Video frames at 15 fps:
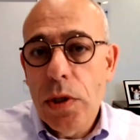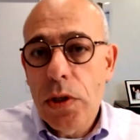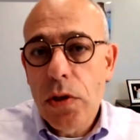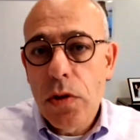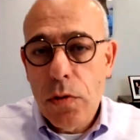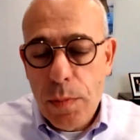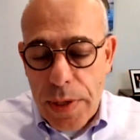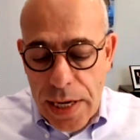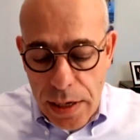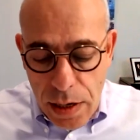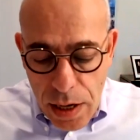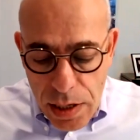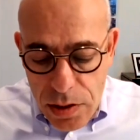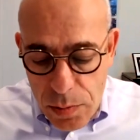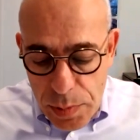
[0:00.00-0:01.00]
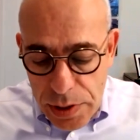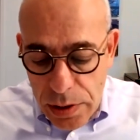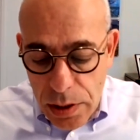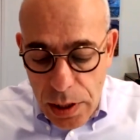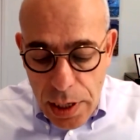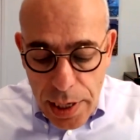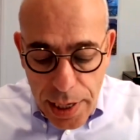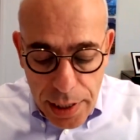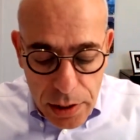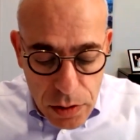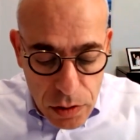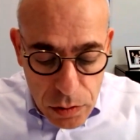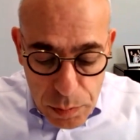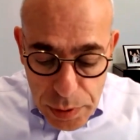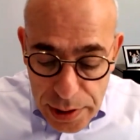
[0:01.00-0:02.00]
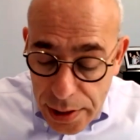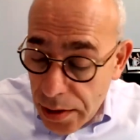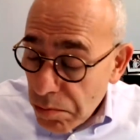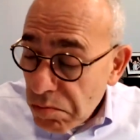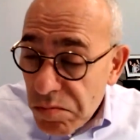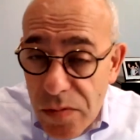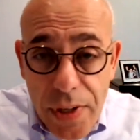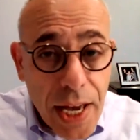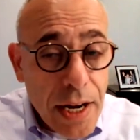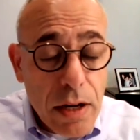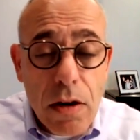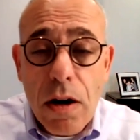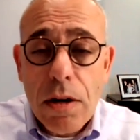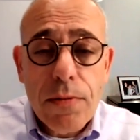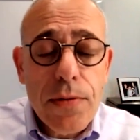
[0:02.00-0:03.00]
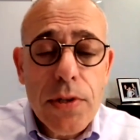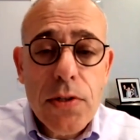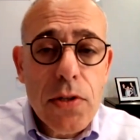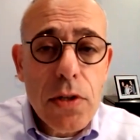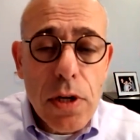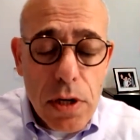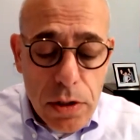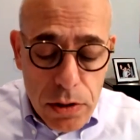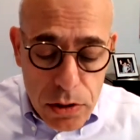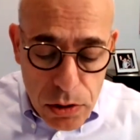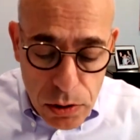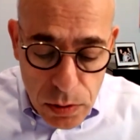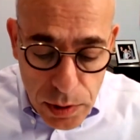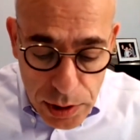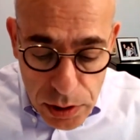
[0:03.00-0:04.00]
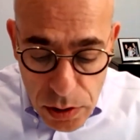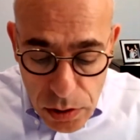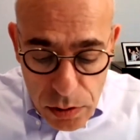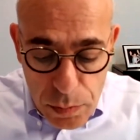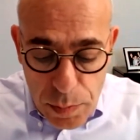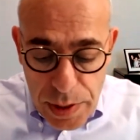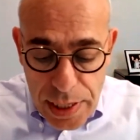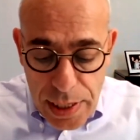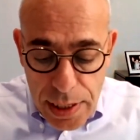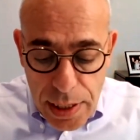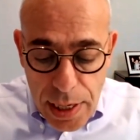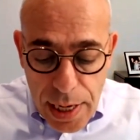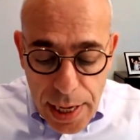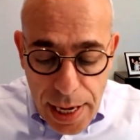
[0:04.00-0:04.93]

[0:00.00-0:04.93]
It could be at a hospital, it could be at a conference you go to, it could be